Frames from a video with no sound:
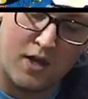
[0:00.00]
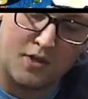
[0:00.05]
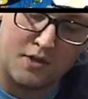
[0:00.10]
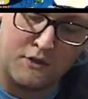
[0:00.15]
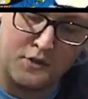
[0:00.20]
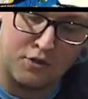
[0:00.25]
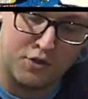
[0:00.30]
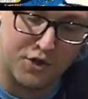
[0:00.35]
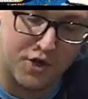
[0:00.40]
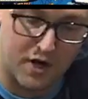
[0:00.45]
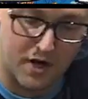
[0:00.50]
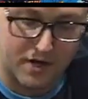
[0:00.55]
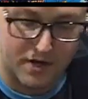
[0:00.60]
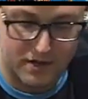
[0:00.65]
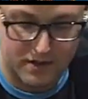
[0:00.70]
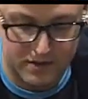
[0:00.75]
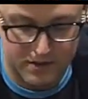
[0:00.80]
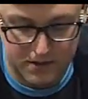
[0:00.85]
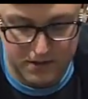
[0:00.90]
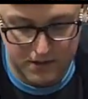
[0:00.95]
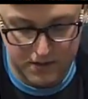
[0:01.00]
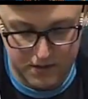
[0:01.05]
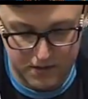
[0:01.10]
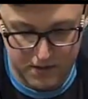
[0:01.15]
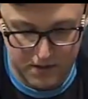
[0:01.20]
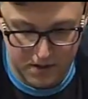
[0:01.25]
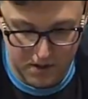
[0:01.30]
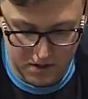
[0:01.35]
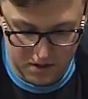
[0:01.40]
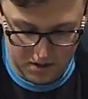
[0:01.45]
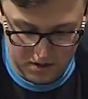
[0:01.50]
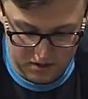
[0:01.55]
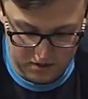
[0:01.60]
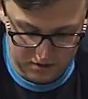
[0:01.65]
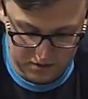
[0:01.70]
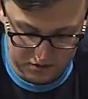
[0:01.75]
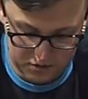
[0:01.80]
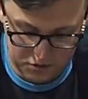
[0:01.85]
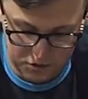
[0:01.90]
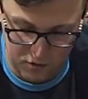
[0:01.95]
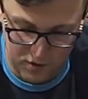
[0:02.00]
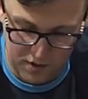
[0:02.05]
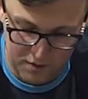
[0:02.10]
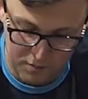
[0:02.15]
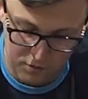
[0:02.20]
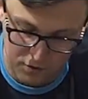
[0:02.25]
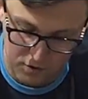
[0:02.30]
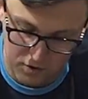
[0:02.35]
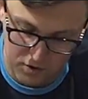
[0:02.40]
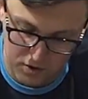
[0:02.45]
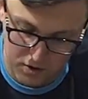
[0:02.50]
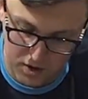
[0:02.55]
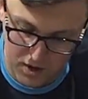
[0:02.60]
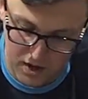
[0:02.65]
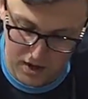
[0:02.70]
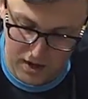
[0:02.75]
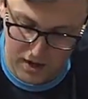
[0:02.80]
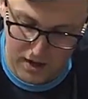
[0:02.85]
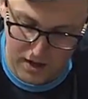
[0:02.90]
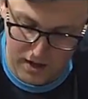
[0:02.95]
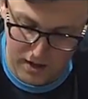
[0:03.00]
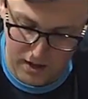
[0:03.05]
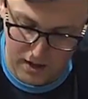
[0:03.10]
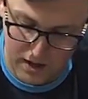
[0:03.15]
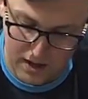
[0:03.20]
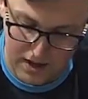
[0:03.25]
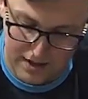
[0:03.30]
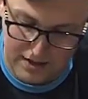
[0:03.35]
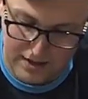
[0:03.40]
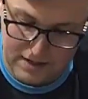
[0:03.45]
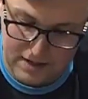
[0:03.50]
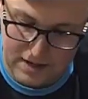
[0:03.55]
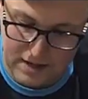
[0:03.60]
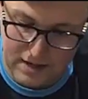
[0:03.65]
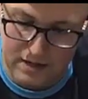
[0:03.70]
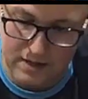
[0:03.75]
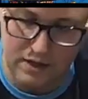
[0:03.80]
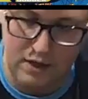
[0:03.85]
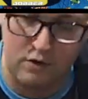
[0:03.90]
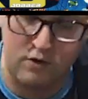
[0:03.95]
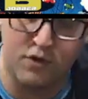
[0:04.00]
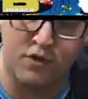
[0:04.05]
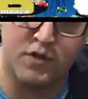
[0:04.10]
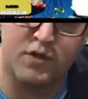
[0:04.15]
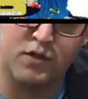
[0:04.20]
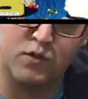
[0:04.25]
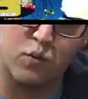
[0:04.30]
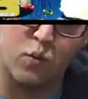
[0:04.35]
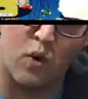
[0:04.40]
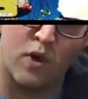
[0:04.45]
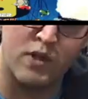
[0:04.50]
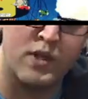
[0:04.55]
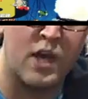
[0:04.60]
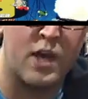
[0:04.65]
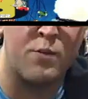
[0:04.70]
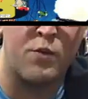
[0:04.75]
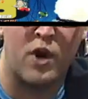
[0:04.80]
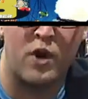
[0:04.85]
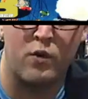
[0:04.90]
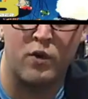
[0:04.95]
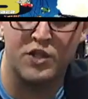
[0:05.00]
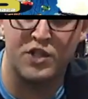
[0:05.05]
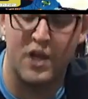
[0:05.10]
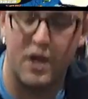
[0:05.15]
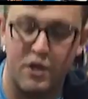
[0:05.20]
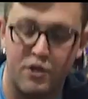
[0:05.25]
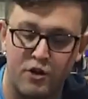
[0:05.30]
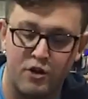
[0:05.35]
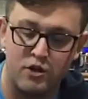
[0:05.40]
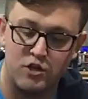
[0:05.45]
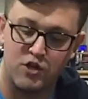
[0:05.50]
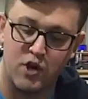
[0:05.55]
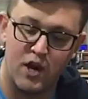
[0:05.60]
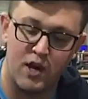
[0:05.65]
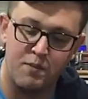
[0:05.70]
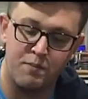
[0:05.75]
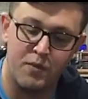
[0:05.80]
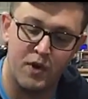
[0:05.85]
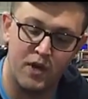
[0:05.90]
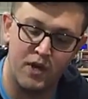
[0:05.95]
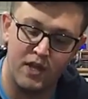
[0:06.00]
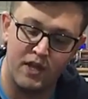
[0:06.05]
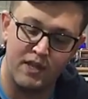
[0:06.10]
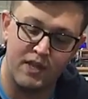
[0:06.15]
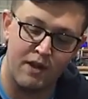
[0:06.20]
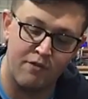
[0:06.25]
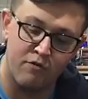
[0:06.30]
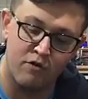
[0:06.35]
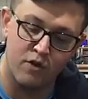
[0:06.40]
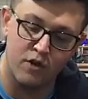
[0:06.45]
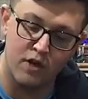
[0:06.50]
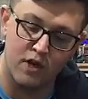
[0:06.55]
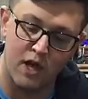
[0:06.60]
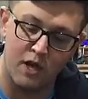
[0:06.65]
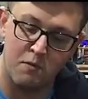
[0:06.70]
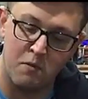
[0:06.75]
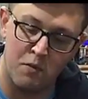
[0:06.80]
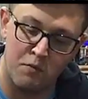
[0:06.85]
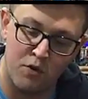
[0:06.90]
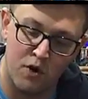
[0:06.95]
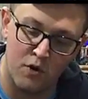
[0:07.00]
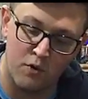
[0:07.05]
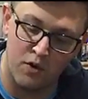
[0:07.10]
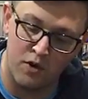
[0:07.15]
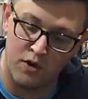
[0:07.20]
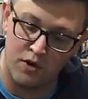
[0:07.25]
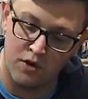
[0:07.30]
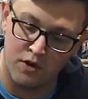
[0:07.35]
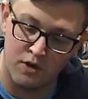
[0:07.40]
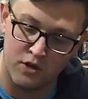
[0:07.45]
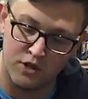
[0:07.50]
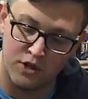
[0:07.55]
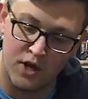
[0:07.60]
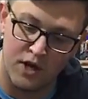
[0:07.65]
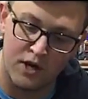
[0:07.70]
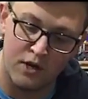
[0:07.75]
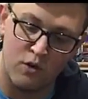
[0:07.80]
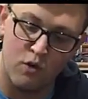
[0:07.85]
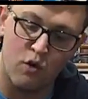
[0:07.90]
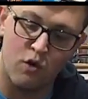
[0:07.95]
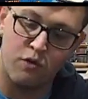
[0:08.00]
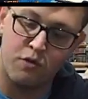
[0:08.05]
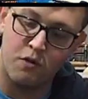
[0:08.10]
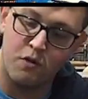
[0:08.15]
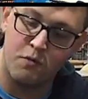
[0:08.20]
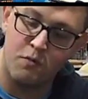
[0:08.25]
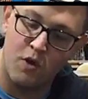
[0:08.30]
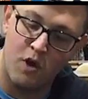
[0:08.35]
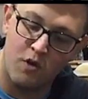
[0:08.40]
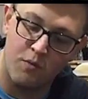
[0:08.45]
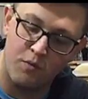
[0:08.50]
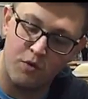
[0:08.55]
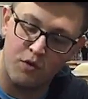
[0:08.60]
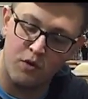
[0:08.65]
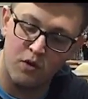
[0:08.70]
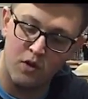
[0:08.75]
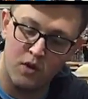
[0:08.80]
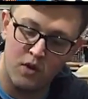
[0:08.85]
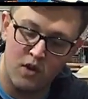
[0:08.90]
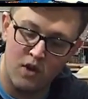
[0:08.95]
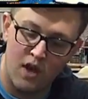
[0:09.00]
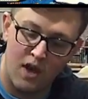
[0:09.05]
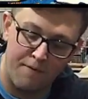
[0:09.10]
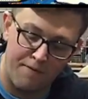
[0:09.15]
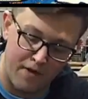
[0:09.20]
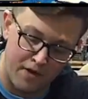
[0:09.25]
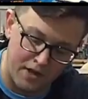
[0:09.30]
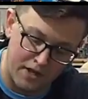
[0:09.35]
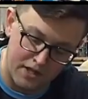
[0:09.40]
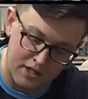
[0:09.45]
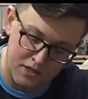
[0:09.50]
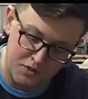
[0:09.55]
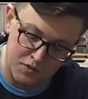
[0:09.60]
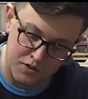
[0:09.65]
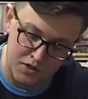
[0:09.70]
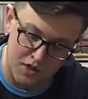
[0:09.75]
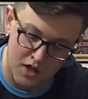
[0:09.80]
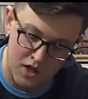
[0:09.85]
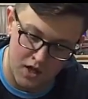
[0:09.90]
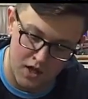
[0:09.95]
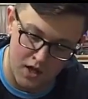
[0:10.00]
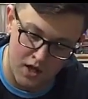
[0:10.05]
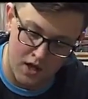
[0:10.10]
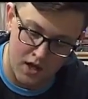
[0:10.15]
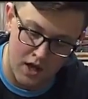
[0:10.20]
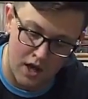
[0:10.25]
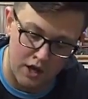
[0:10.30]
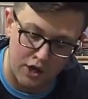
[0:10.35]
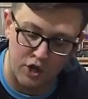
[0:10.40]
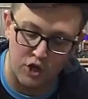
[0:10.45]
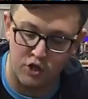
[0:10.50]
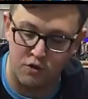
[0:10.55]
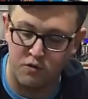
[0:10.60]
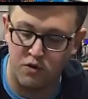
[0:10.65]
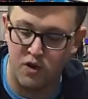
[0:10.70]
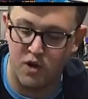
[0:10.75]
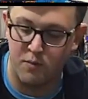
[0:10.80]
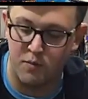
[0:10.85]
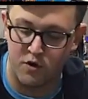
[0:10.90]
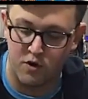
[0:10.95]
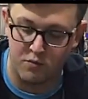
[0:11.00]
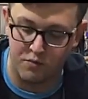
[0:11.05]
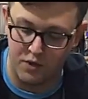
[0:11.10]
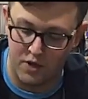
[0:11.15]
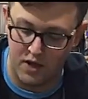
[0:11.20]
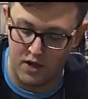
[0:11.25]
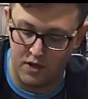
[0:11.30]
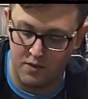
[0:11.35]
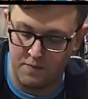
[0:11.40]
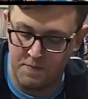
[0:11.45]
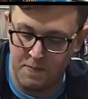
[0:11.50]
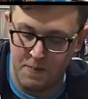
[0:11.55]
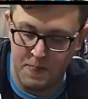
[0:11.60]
2 Tridents, 2 Emerald. There was 1 game where I wish I had 3rd Trident, but it never really came up where I wanted 3rd Trident or 3rd Broad Bull. I felt like this was a good number of play.